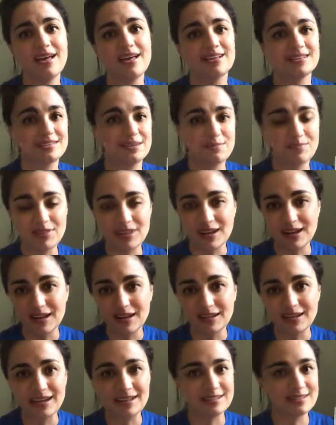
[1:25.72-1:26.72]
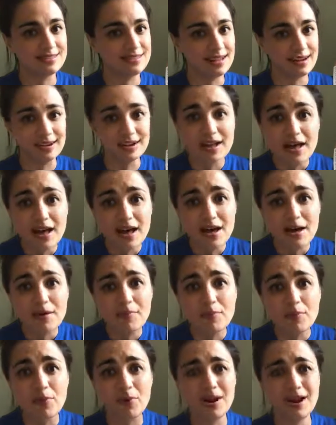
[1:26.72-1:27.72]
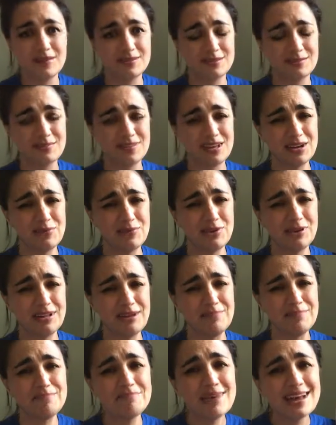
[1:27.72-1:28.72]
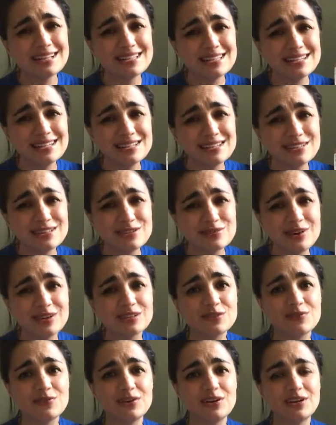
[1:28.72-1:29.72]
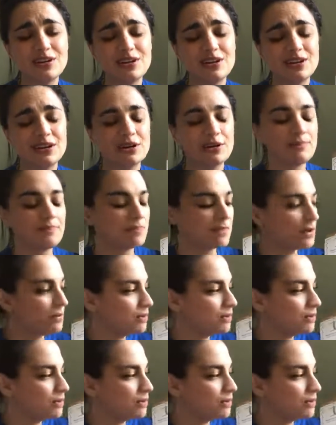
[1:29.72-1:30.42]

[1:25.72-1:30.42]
something and set it up, or have something really messy and stressful in here.